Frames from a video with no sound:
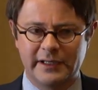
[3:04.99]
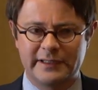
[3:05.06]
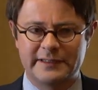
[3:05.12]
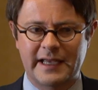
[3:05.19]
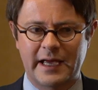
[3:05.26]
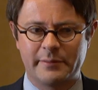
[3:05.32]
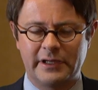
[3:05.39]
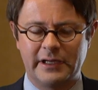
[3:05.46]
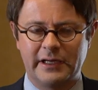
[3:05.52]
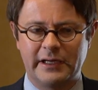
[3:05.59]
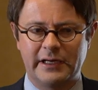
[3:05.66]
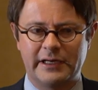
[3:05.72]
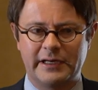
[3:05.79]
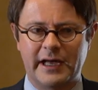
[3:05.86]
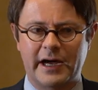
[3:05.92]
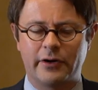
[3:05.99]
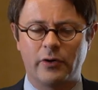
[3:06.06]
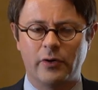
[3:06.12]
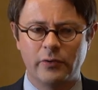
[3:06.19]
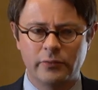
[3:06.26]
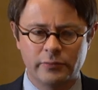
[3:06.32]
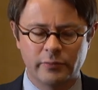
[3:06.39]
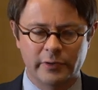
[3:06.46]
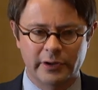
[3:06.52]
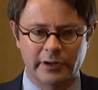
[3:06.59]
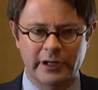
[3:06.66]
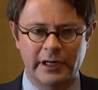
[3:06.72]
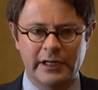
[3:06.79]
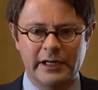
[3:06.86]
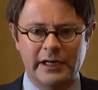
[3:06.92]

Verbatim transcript: examining in our own work